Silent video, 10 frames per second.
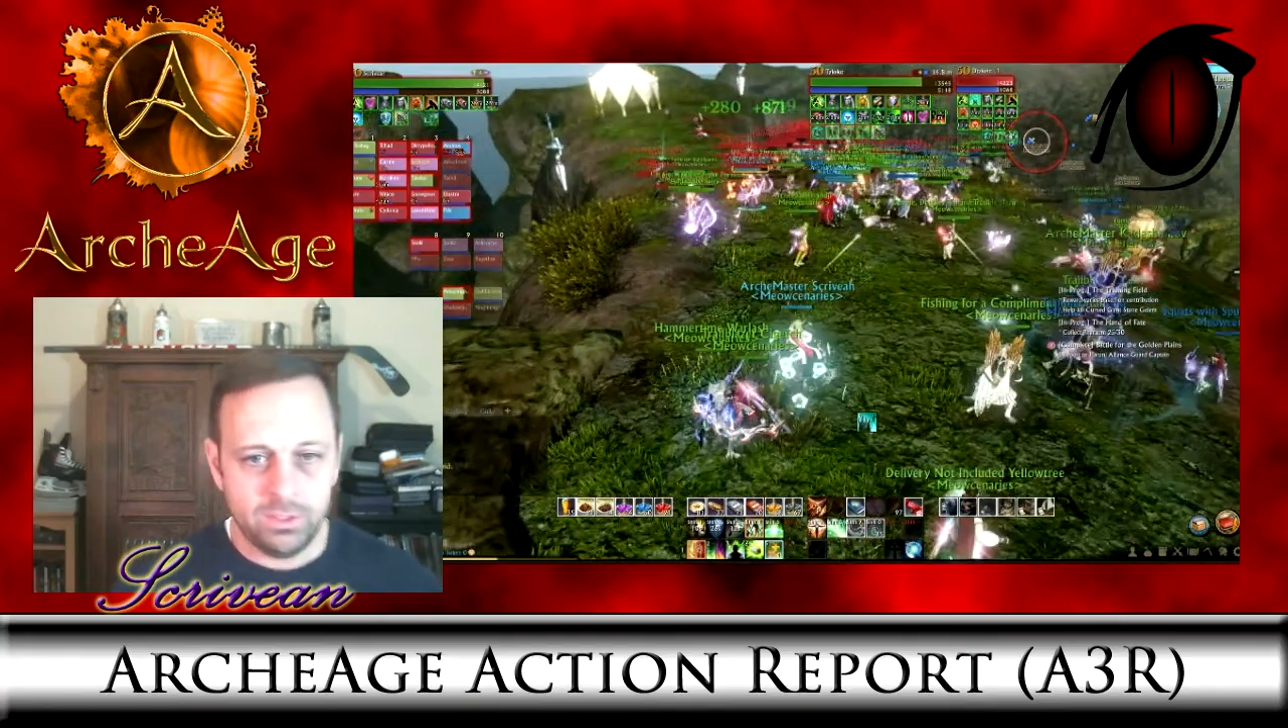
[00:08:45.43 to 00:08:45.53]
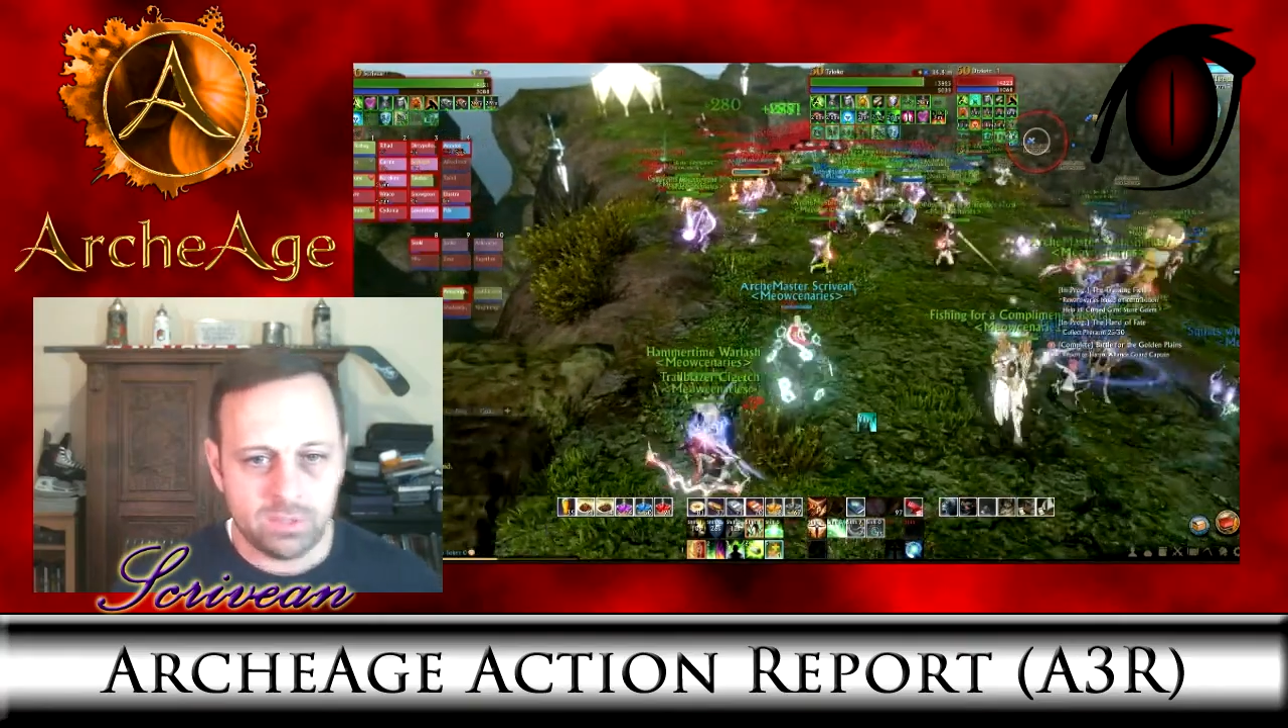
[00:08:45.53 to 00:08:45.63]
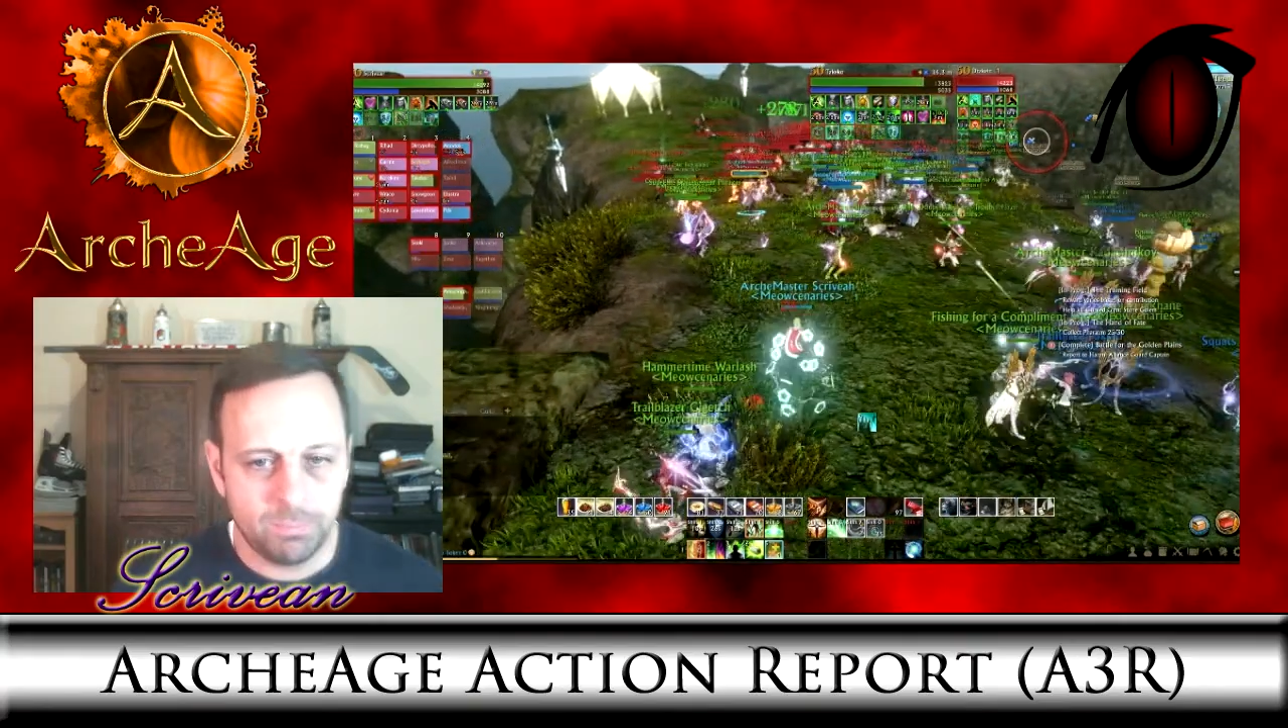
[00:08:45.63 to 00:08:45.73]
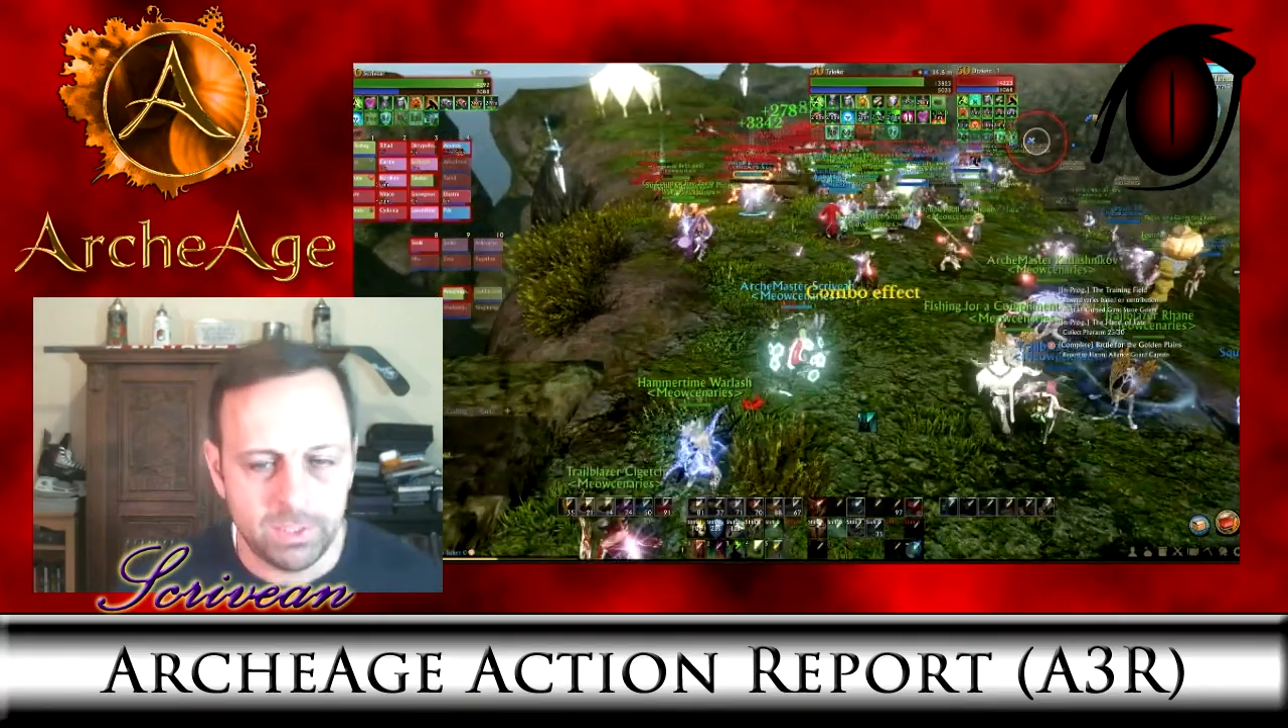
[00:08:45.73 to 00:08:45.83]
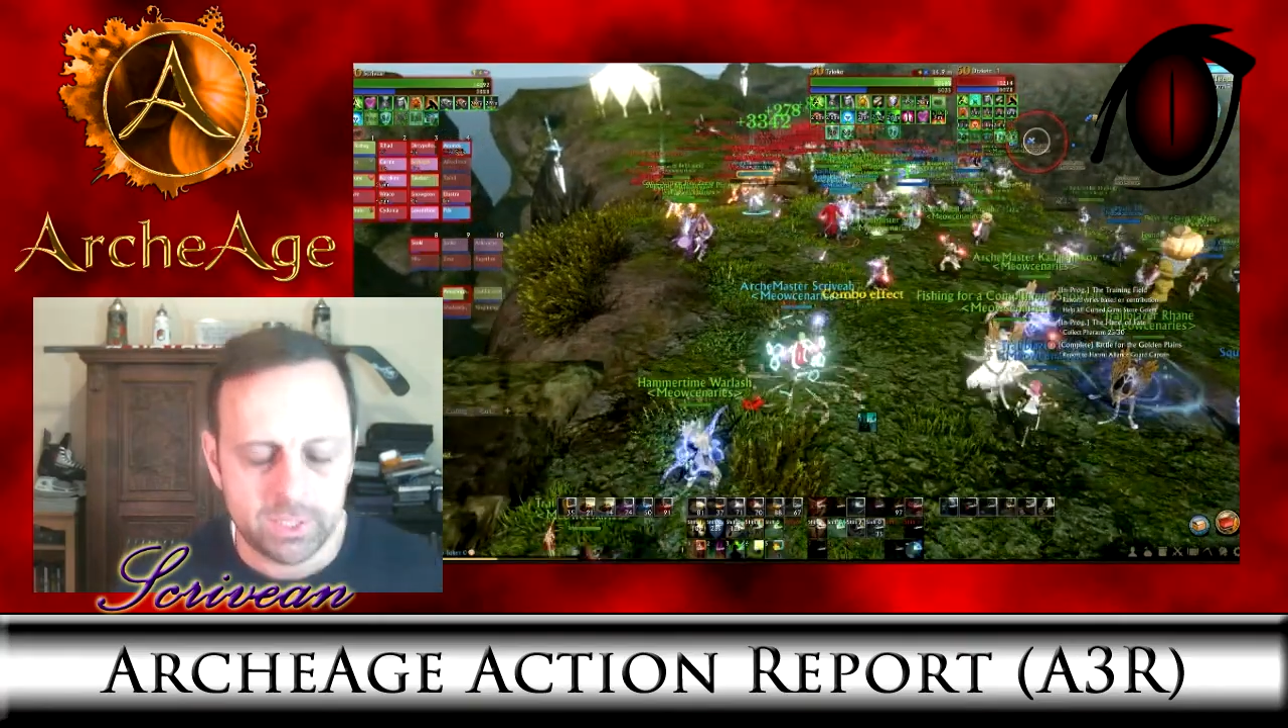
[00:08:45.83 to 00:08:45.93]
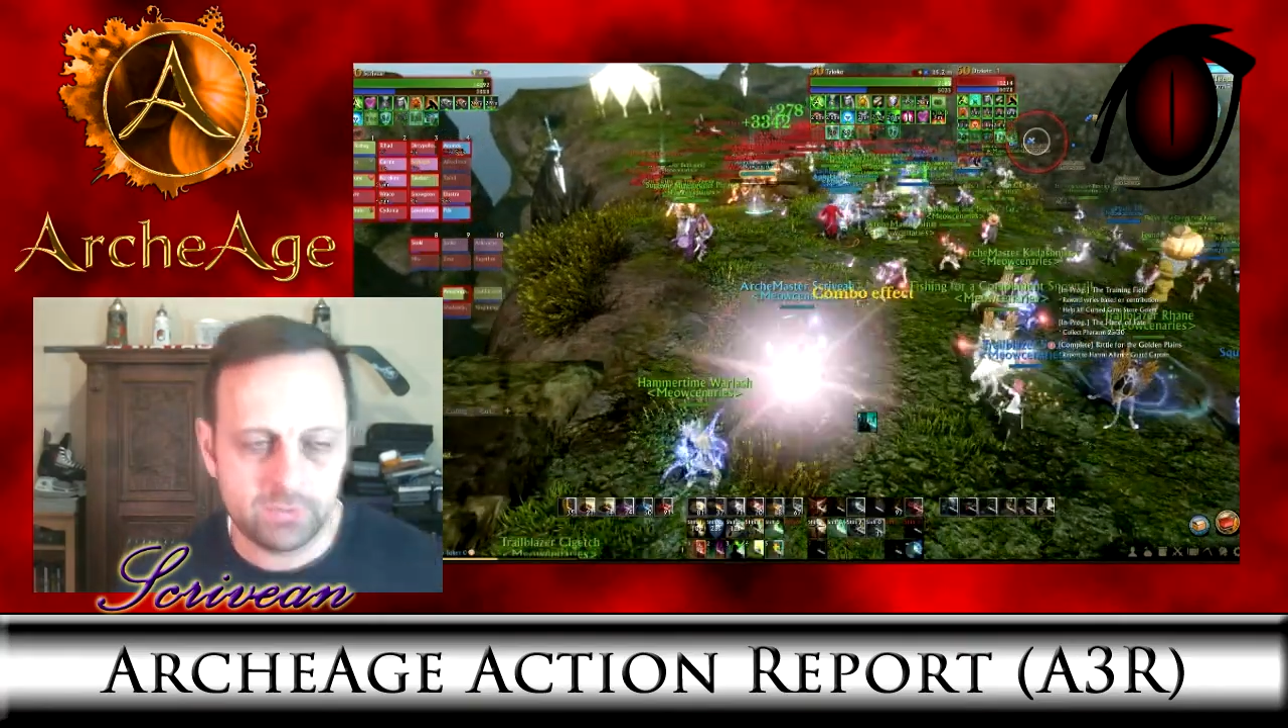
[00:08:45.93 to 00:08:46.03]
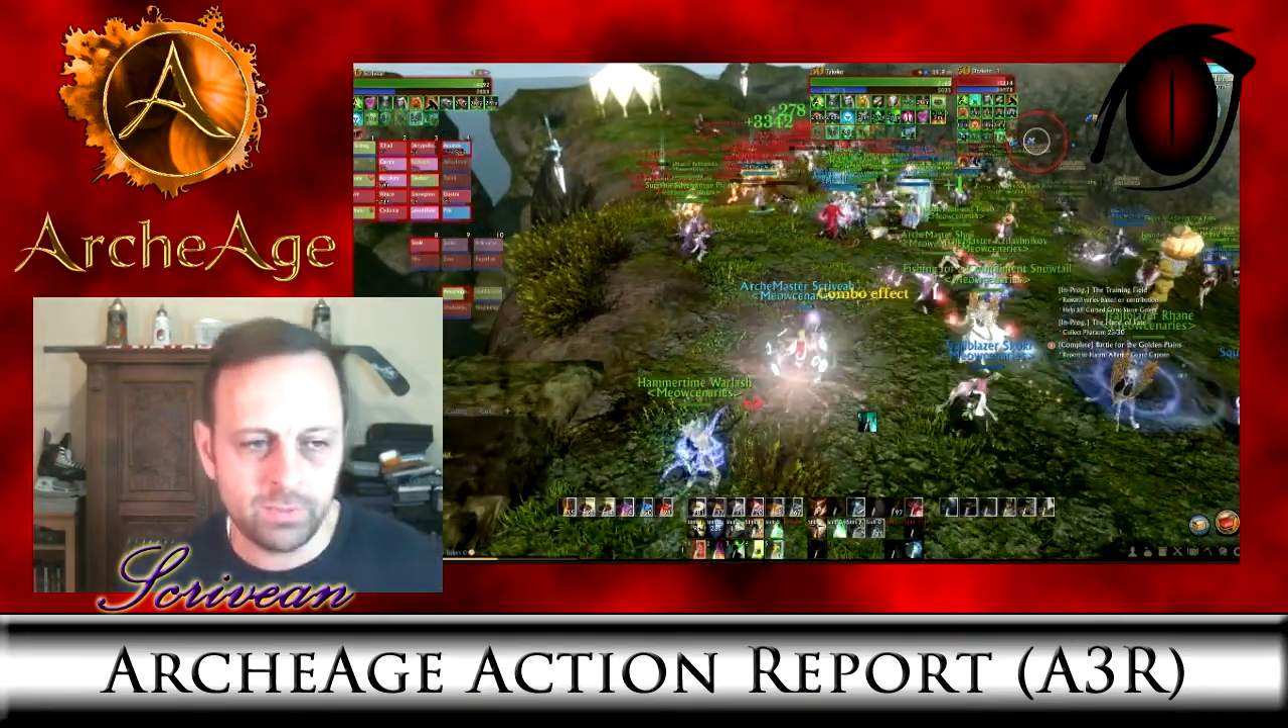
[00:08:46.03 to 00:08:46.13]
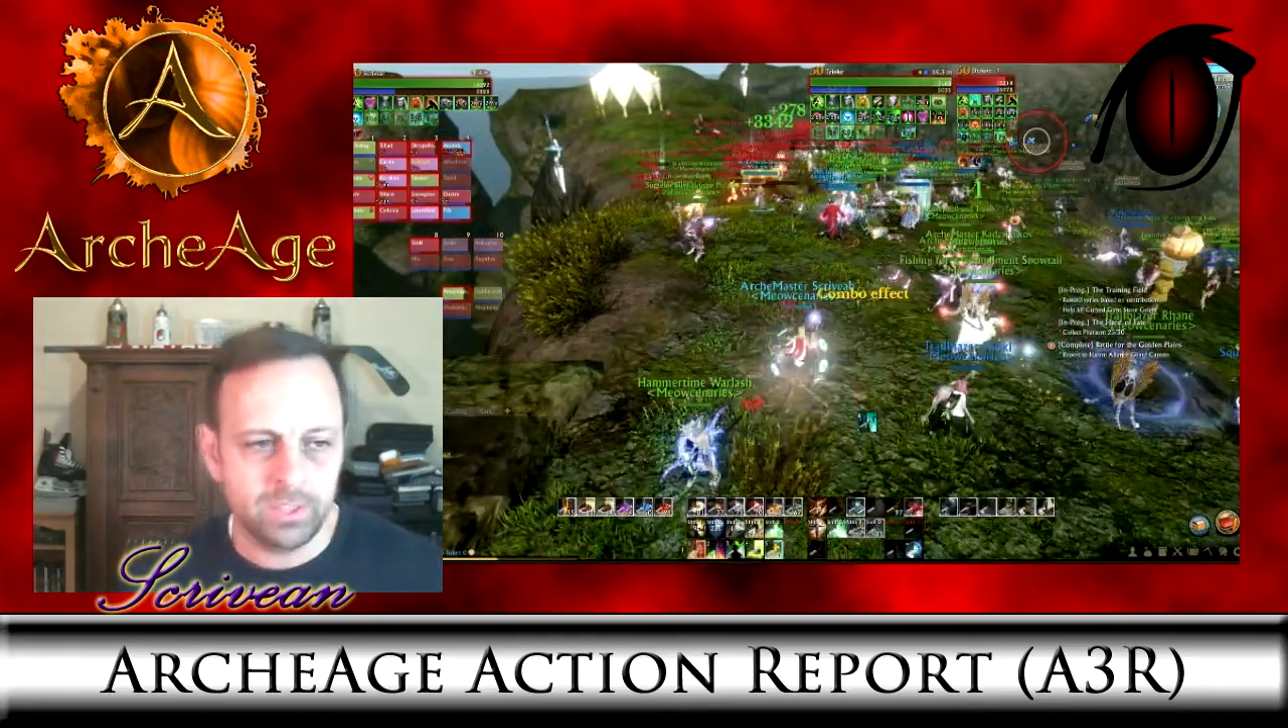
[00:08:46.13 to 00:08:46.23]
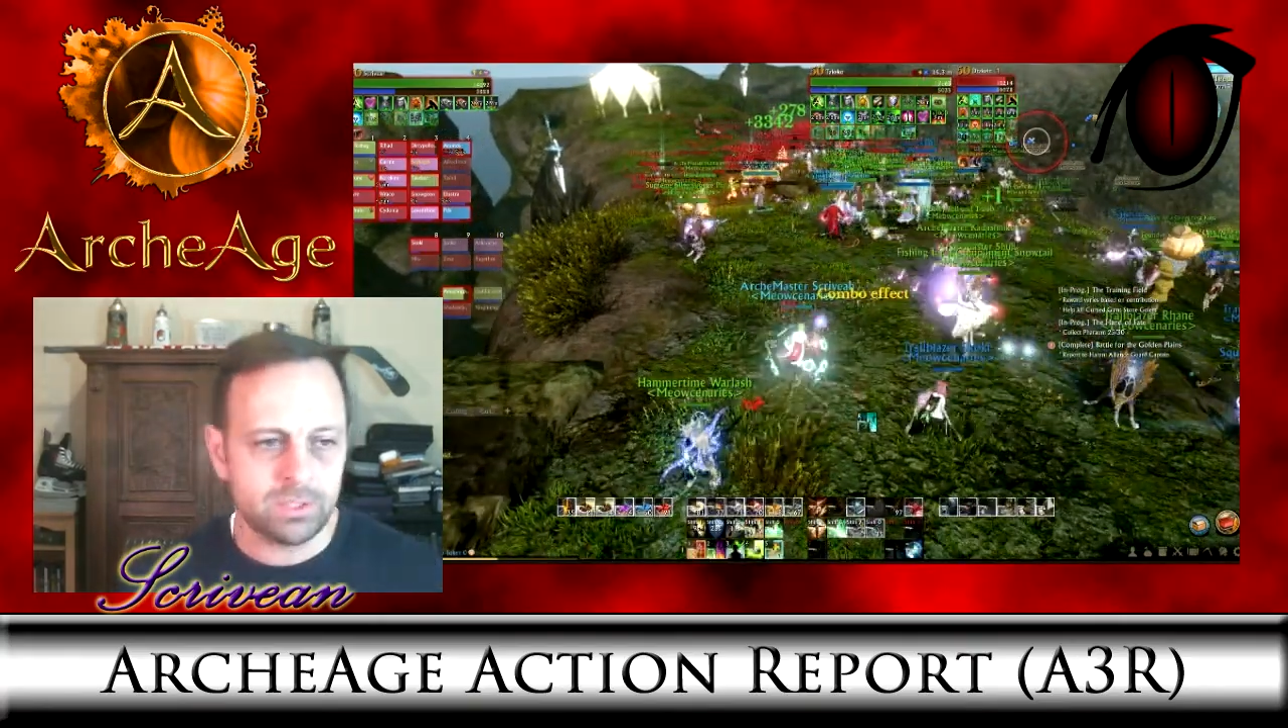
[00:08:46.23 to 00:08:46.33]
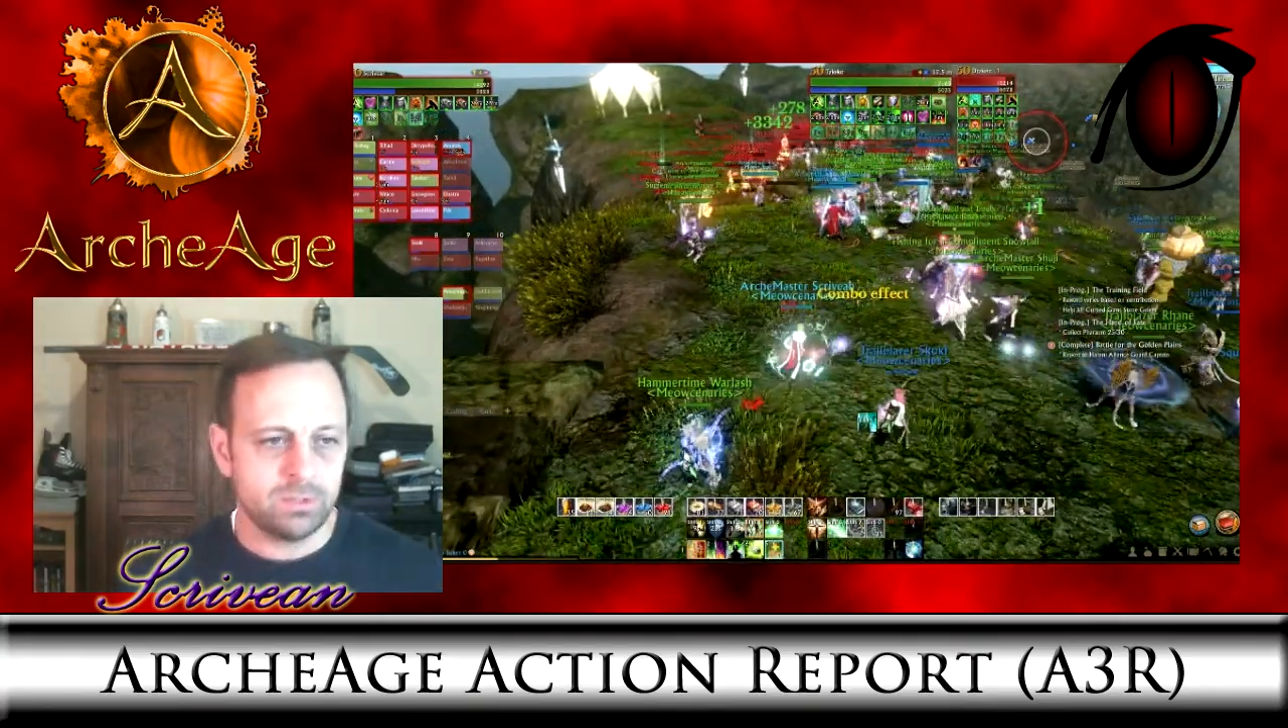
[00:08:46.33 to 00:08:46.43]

Serpentis Ring